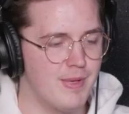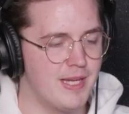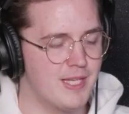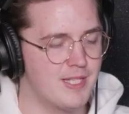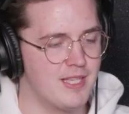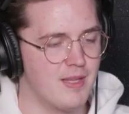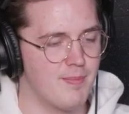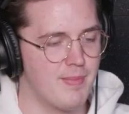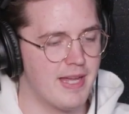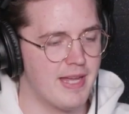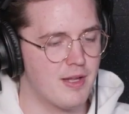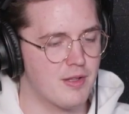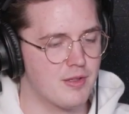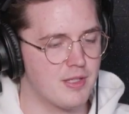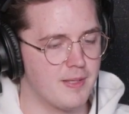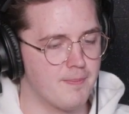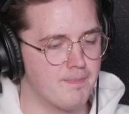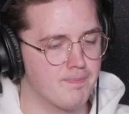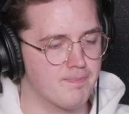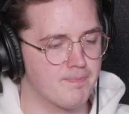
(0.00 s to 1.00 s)
beaten the
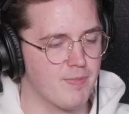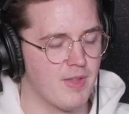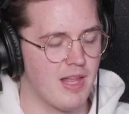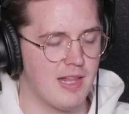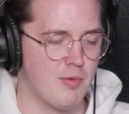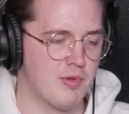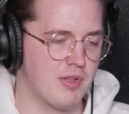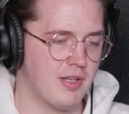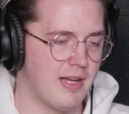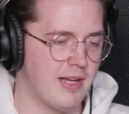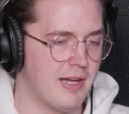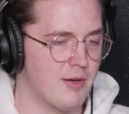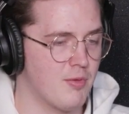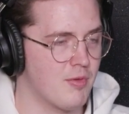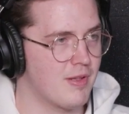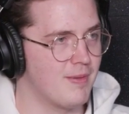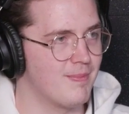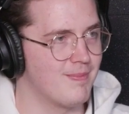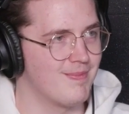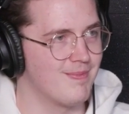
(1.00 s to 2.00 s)
Pixie. That wasn't hard,
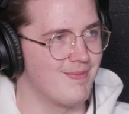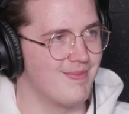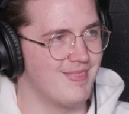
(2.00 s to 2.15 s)
was it?